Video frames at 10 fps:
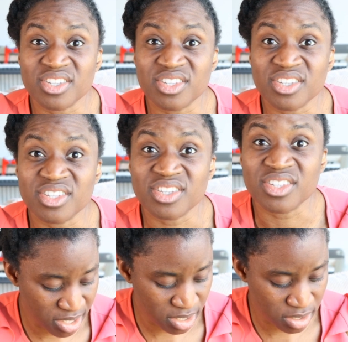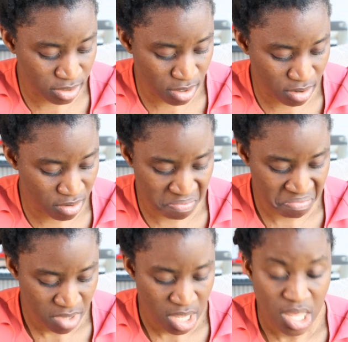gigabytes, so
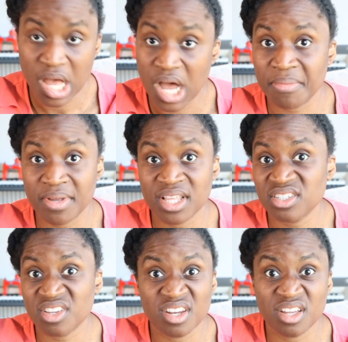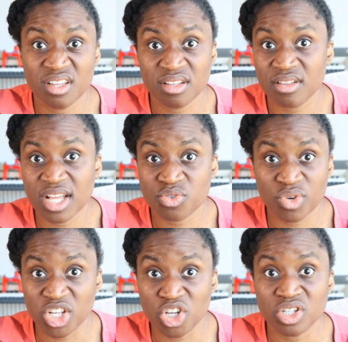I mean that's
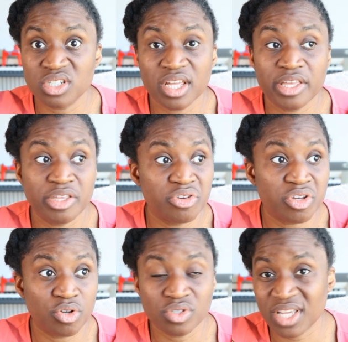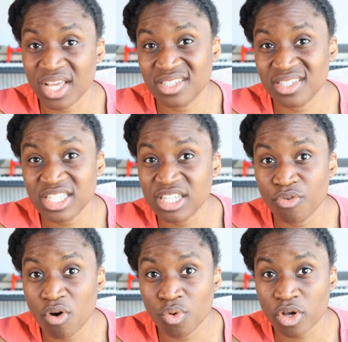really good. You can also get
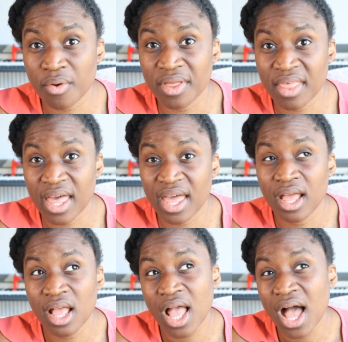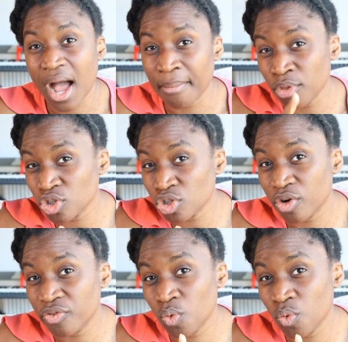64 will go in there. I'm not sure
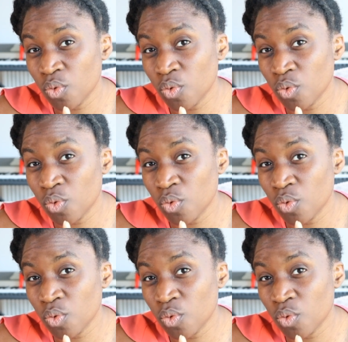if the 128